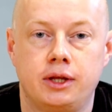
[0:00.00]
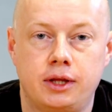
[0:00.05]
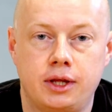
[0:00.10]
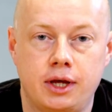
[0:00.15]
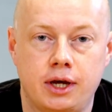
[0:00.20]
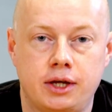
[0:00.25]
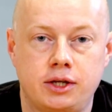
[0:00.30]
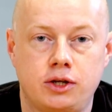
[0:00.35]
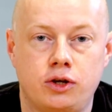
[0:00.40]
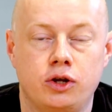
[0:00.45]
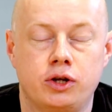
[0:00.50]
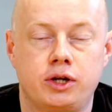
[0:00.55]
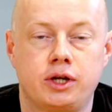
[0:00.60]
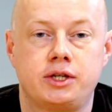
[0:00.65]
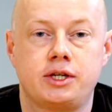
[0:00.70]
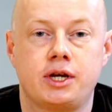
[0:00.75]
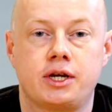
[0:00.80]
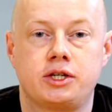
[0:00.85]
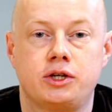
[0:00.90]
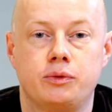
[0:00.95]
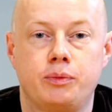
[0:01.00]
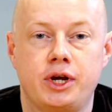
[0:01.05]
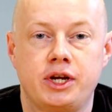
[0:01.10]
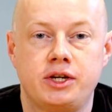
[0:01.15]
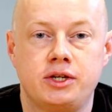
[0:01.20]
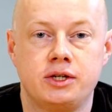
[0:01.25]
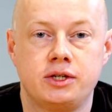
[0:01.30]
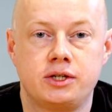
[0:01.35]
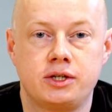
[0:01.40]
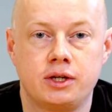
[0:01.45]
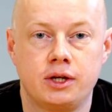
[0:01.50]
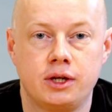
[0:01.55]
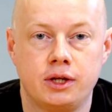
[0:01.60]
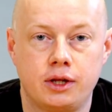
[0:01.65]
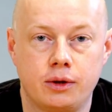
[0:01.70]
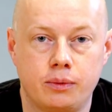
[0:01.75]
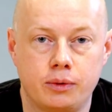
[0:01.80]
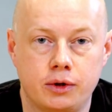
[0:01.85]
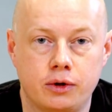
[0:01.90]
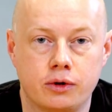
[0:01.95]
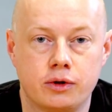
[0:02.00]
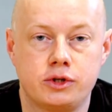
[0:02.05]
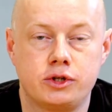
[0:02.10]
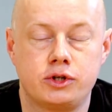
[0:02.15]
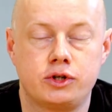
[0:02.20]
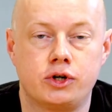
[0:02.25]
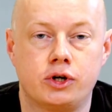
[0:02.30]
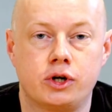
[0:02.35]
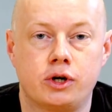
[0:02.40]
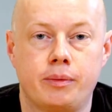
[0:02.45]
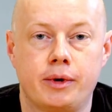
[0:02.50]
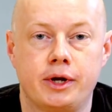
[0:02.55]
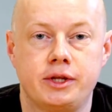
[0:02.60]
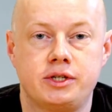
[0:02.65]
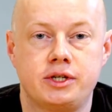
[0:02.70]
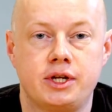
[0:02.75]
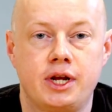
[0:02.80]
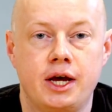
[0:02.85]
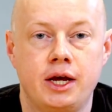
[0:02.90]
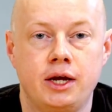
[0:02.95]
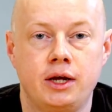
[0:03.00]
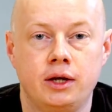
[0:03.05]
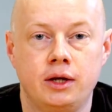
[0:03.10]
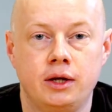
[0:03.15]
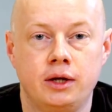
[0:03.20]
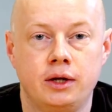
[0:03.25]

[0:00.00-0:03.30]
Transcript: the acute exacerbations that we're going to talk about today,